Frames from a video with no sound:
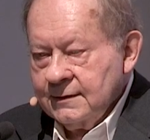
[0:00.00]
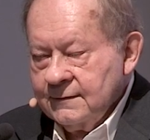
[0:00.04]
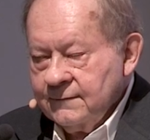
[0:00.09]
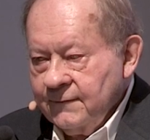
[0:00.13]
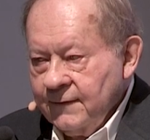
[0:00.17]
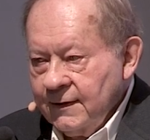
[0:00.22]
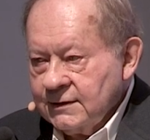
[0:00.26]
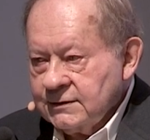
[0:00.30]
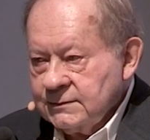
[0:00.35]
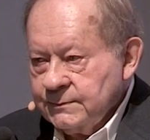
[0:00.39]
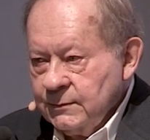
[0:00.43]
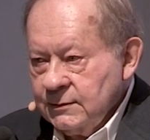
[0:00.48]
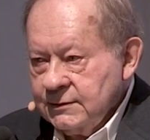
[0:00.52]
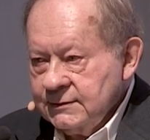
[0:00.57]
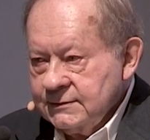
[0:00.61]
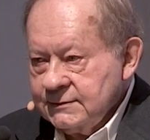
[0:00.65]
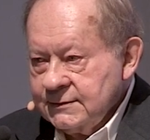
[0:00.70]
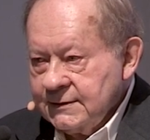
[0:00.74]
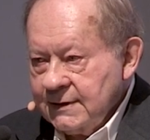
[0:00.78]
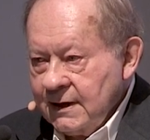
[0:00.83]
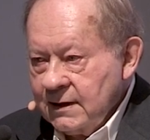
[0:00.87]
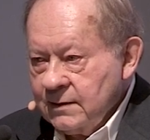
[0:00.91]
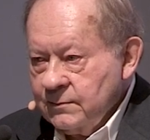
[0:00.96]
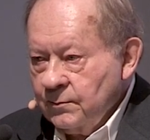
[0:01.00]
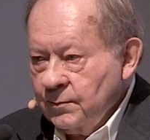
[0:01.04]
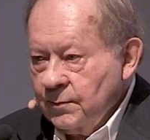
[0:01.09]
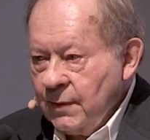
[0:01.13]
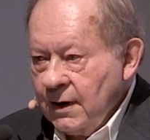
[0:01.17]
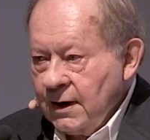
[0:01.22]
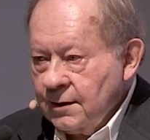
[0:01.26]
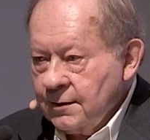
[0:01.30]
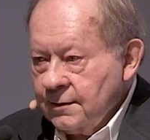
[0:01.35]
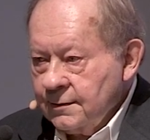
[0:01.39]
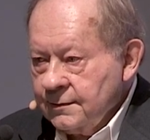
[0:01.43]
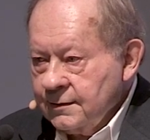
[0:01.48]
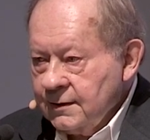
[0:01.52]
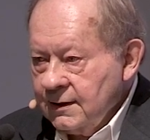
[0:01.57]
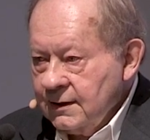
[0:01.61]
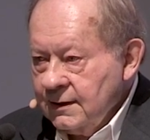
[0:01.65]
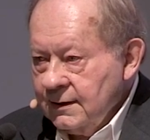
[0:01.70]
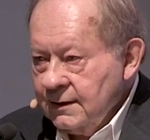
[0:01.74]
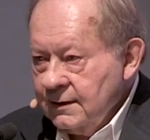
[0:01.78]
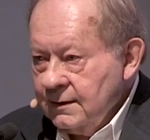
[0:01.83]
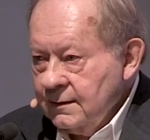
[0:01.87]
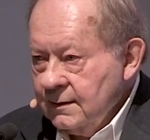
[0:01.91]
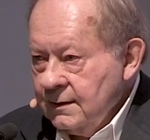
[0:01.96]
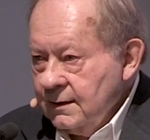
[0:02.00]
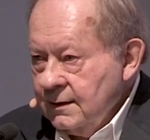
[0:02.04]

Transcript: investments and bear the